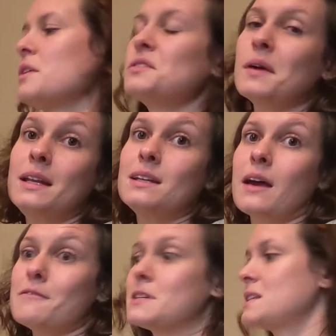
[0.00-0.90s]
Do I need to
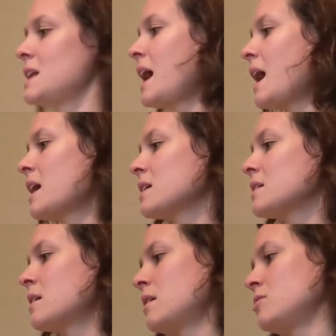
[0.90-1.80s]
have a
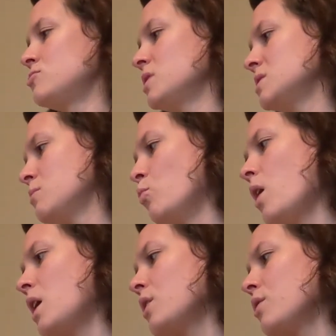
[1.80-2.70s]
snack, drink some
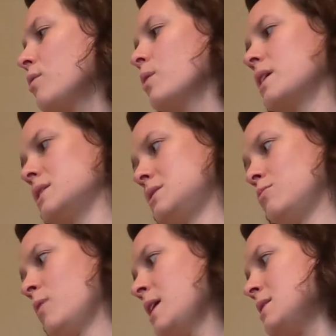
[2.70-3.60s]
water, or get
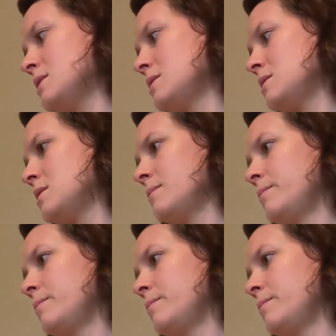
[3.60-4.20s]
some rest?